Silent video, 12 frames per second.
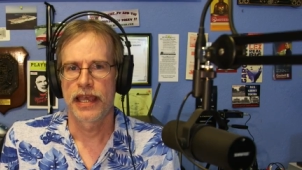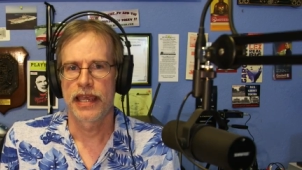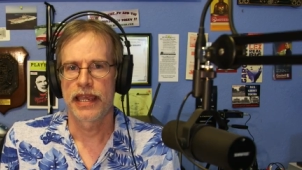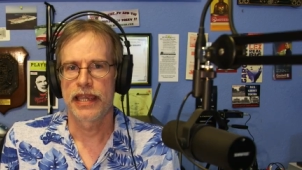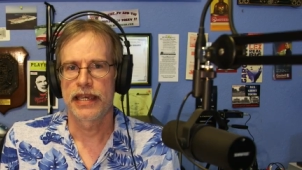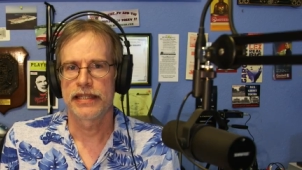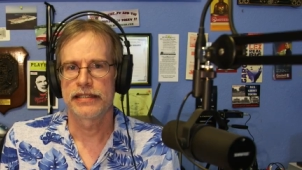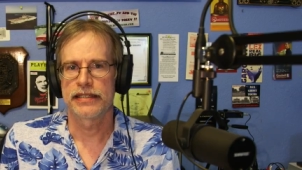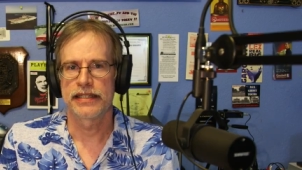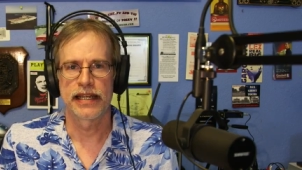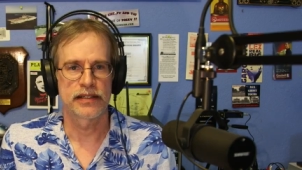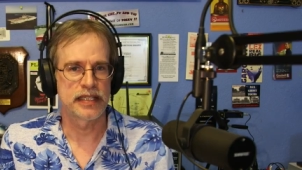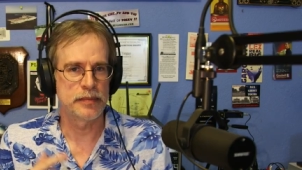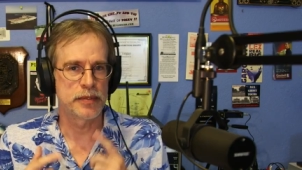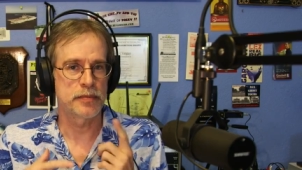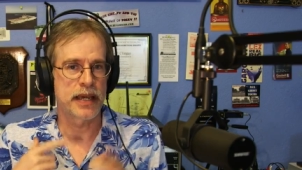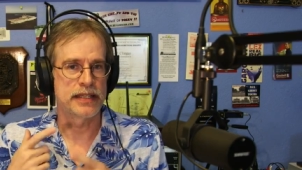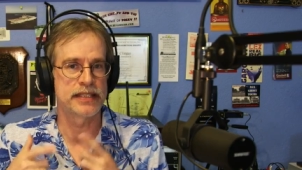And uh, keep
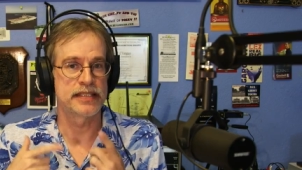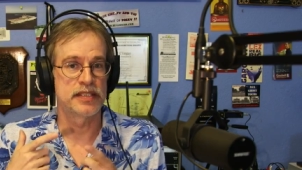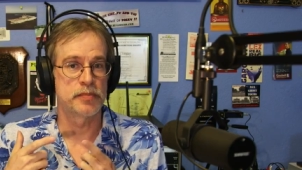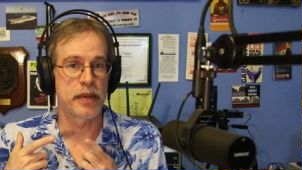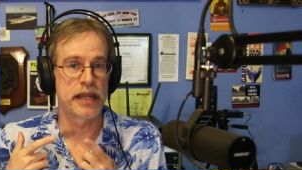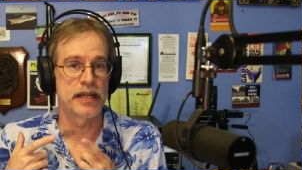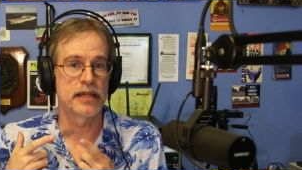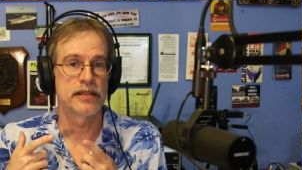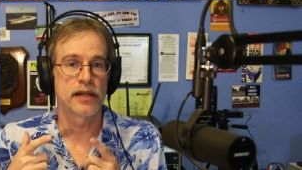in mind, this is beta,